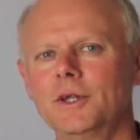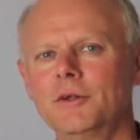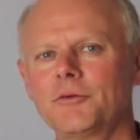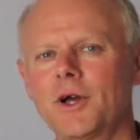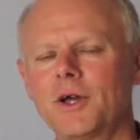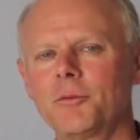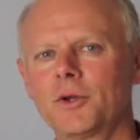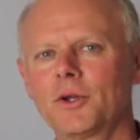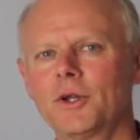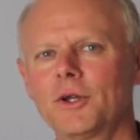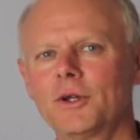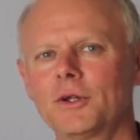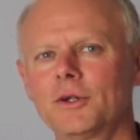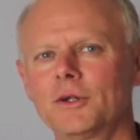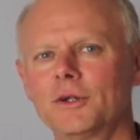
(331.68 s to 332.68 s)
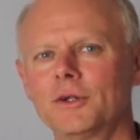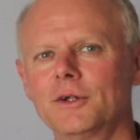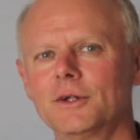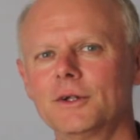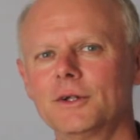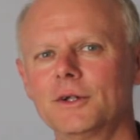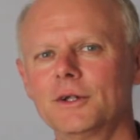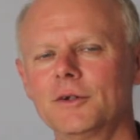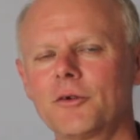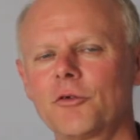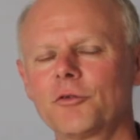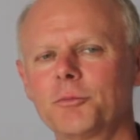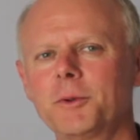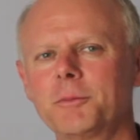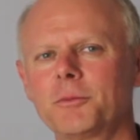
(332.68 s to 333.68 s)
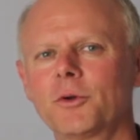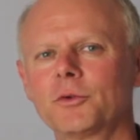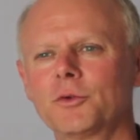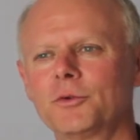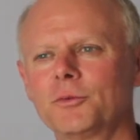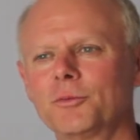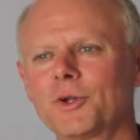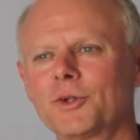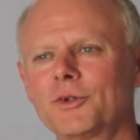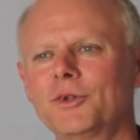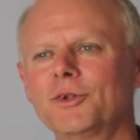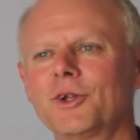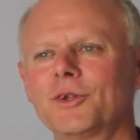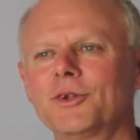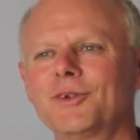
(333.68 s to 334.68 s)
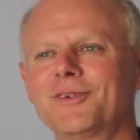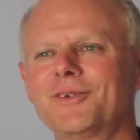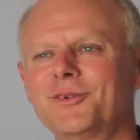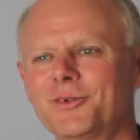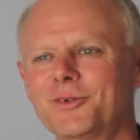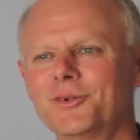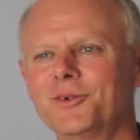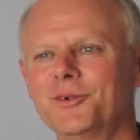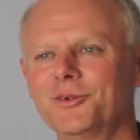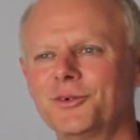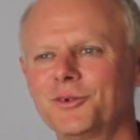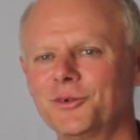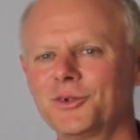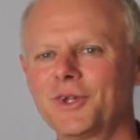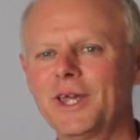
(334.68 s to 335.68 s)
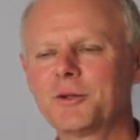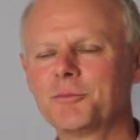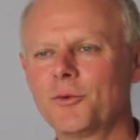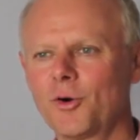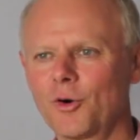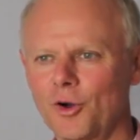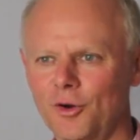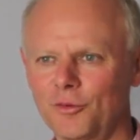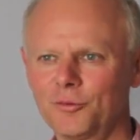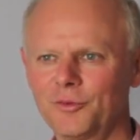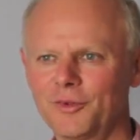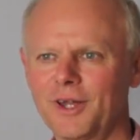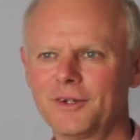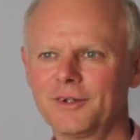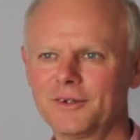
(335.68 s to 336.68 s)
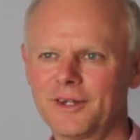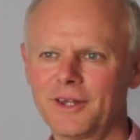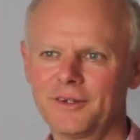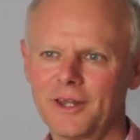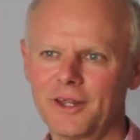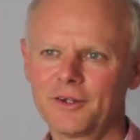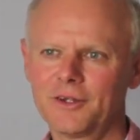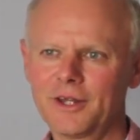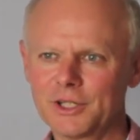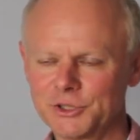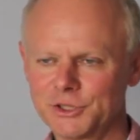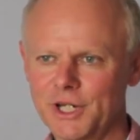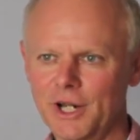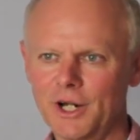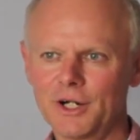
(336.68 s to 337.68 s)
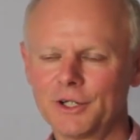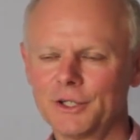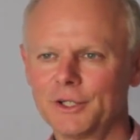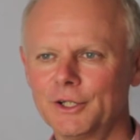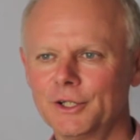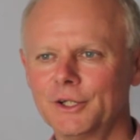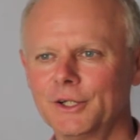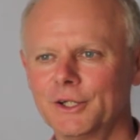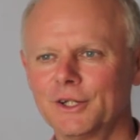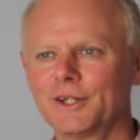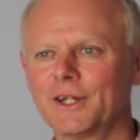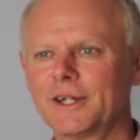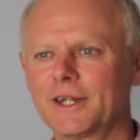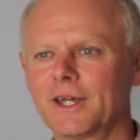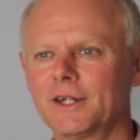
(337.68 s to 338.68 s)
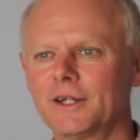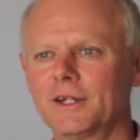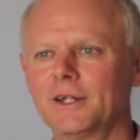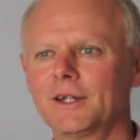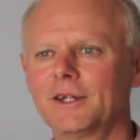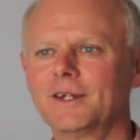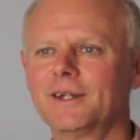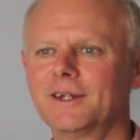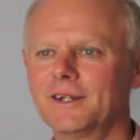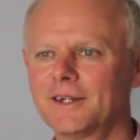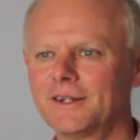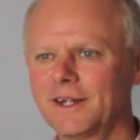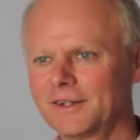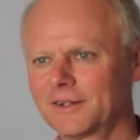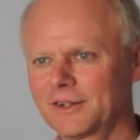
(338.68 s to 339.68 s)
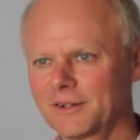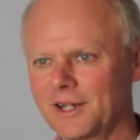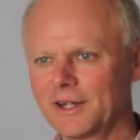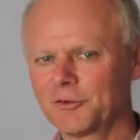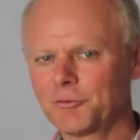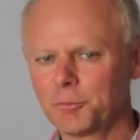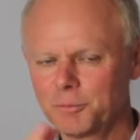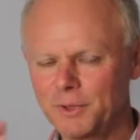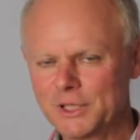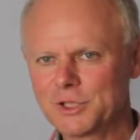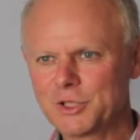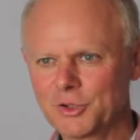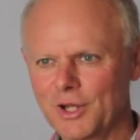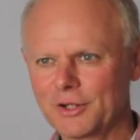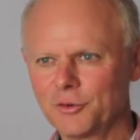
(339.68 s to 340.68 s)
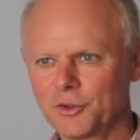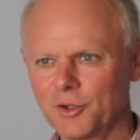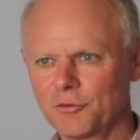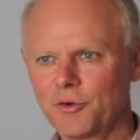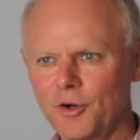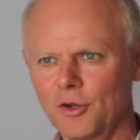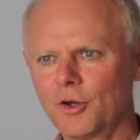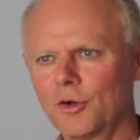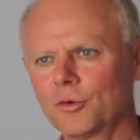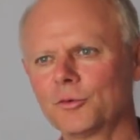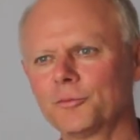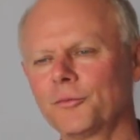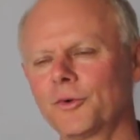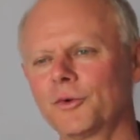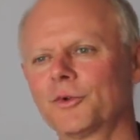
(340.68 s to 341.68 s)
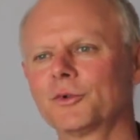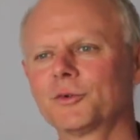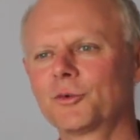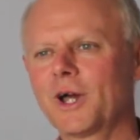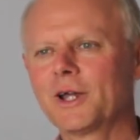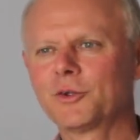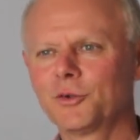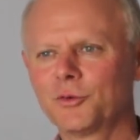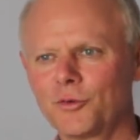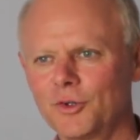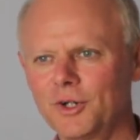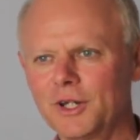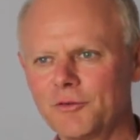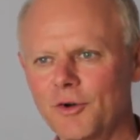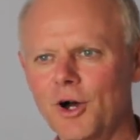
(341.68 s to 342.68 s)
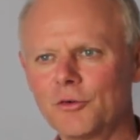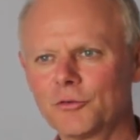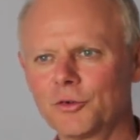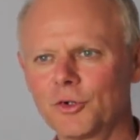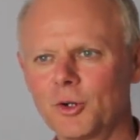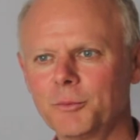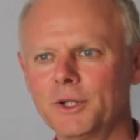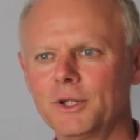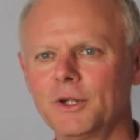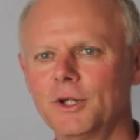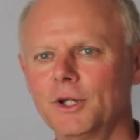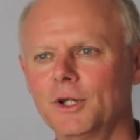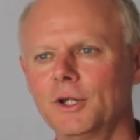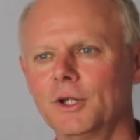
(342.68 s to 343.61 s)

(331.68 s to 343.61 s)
if I wanna, you know, if people want, to, want not to, to take more than, than their, their share. They can, this kind of a picture that you can follow or try to live after. I mean,